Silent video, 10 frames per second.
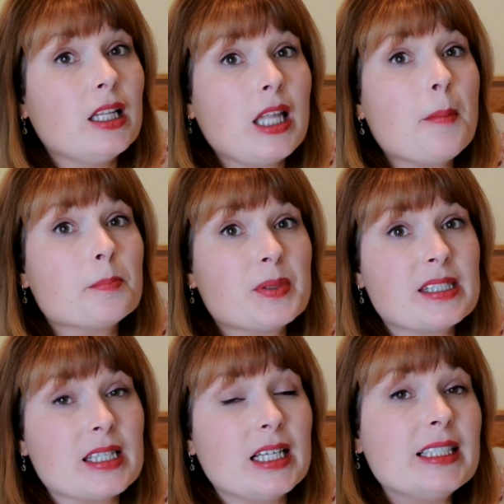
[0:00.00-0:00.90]

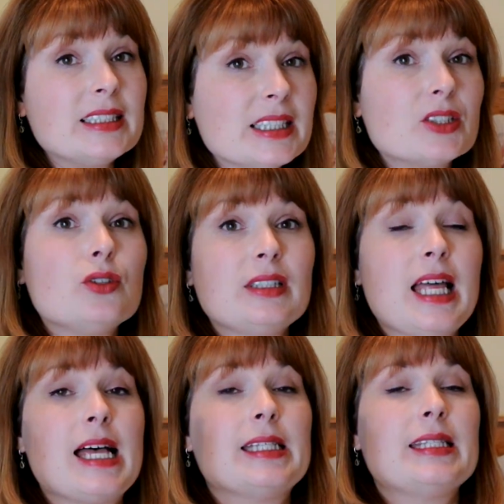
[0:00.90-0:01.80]
clumps a little
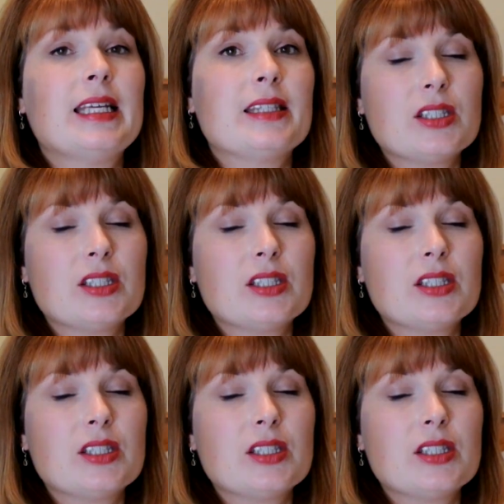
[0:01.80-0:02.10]
less than